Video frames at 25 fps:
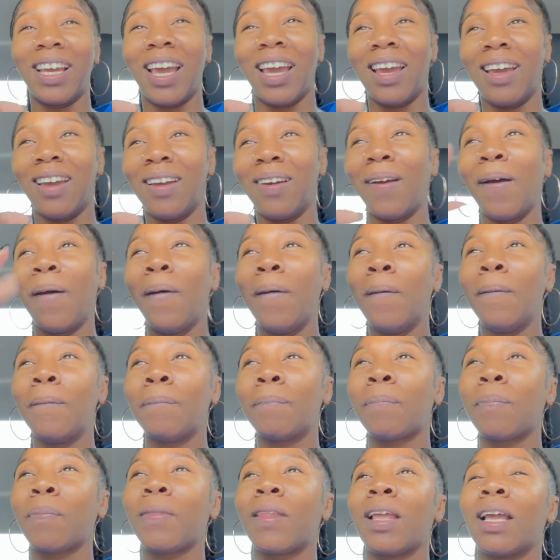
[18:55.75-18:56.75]
cake.
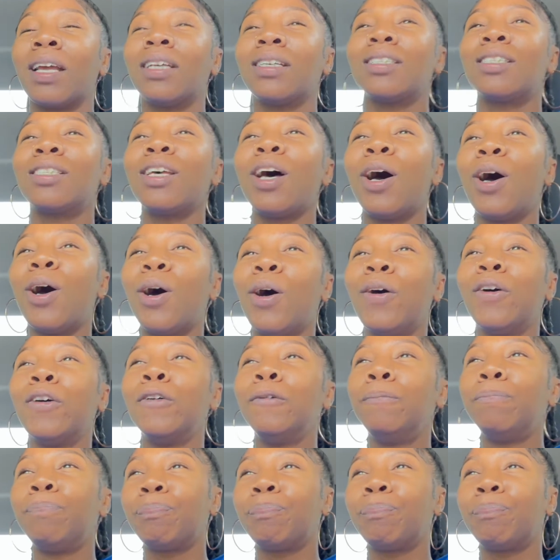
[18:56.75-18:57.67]
So